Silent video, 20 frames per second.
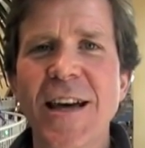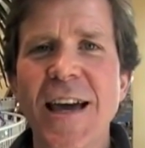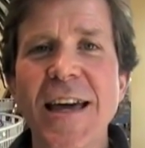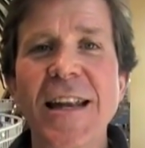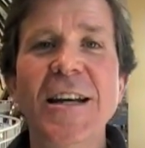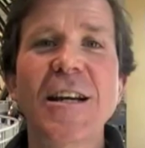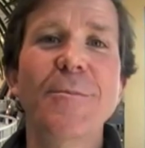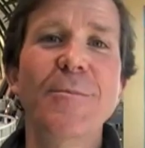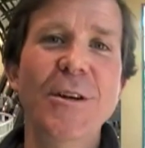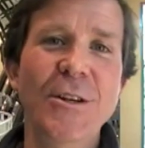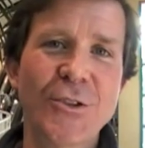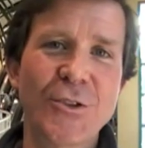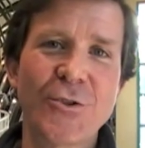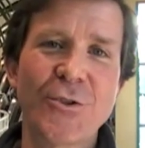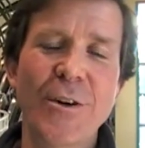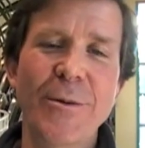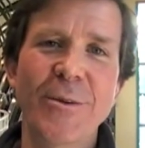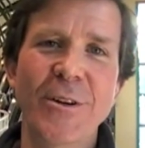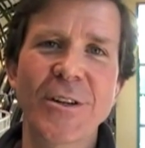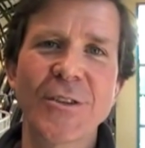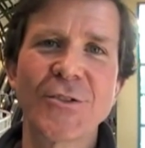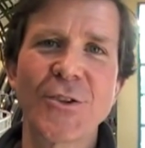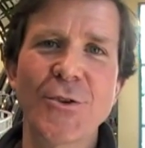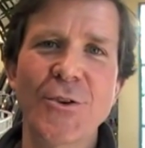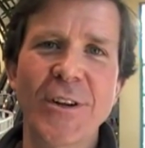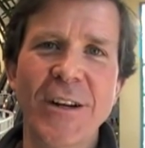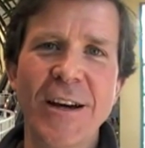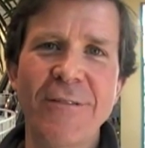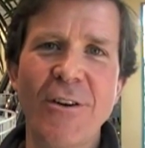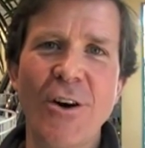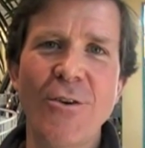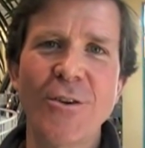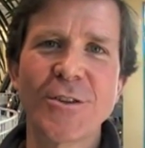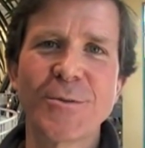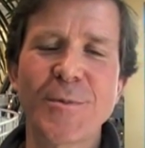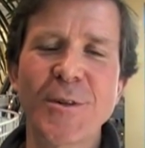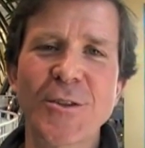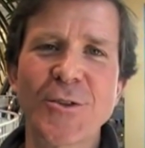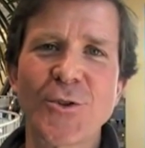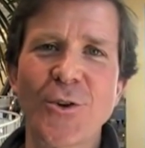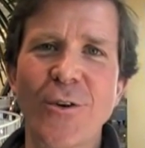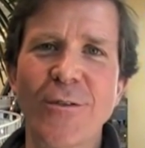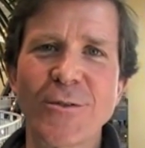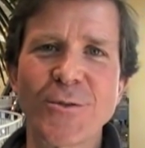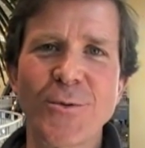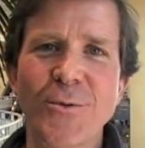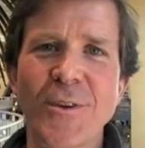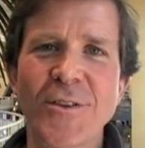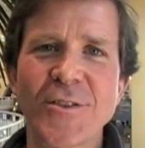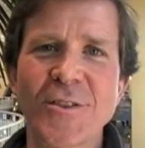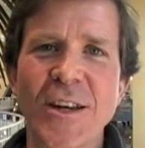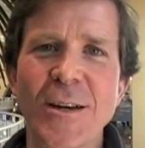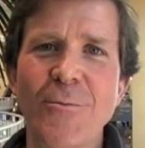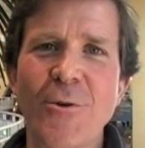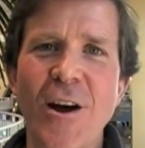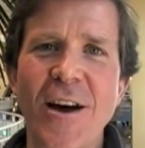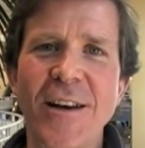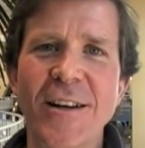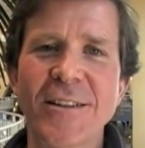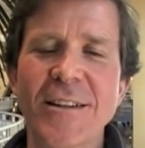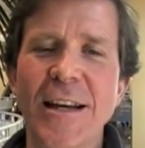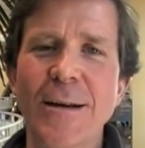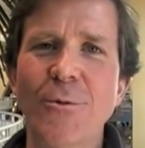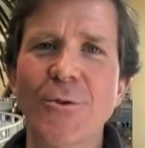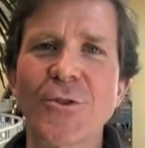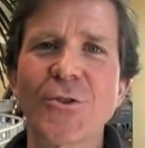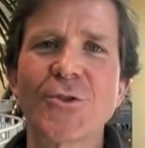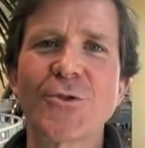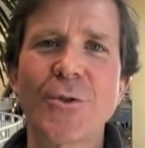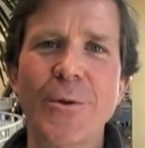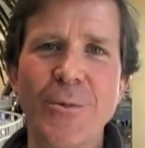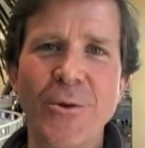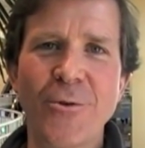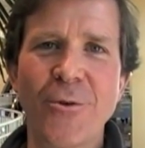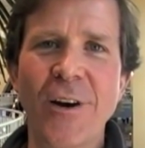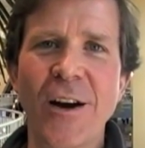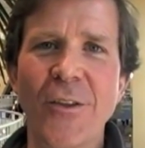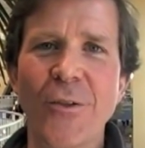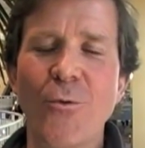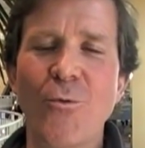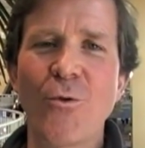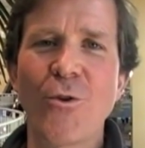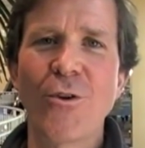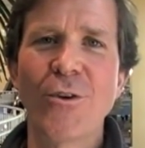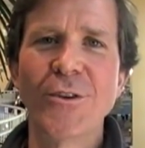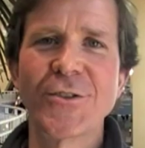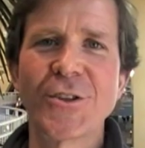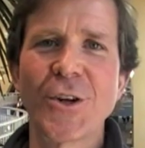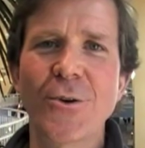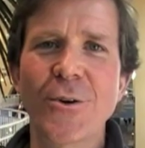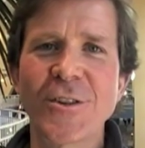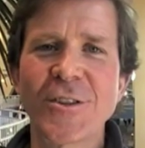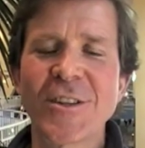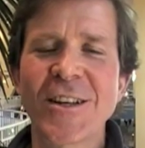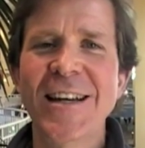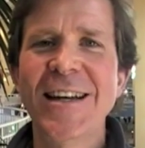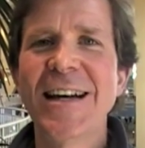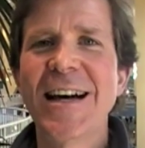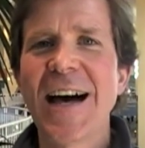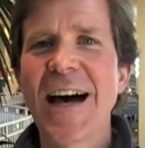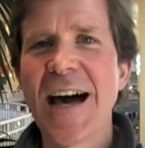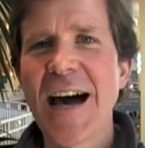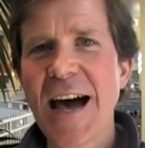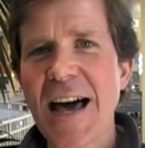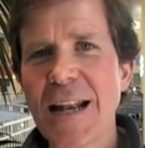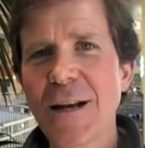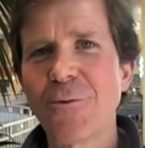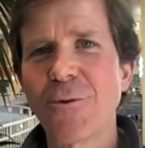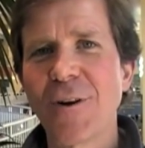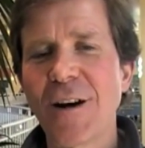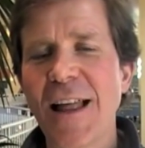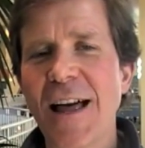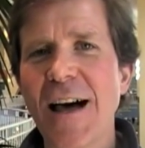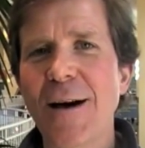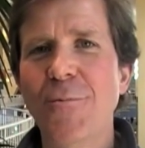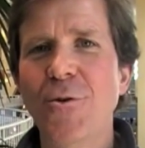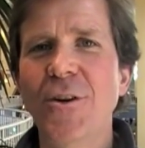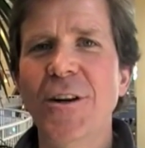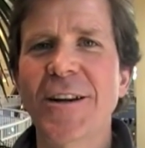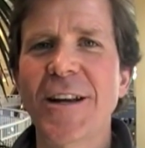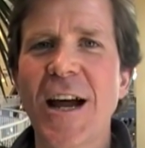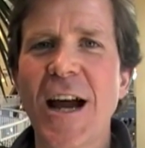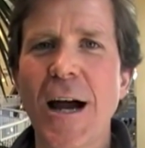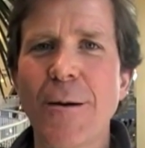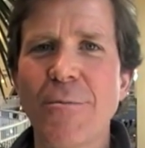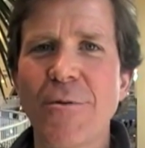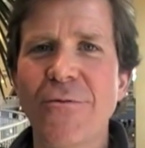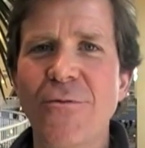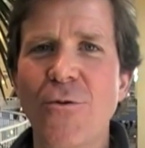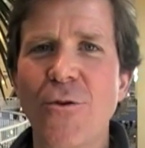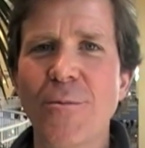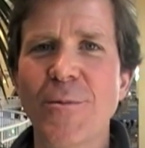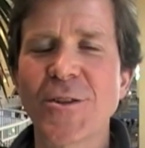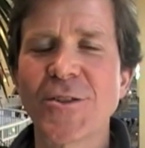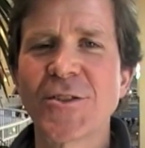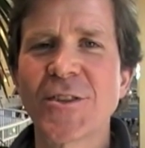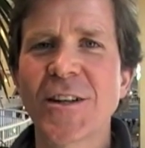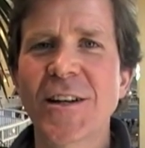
And it can be distributed, so you can have OSP servers with the same routing table distributed around the world. So it's highly reliable and high performance.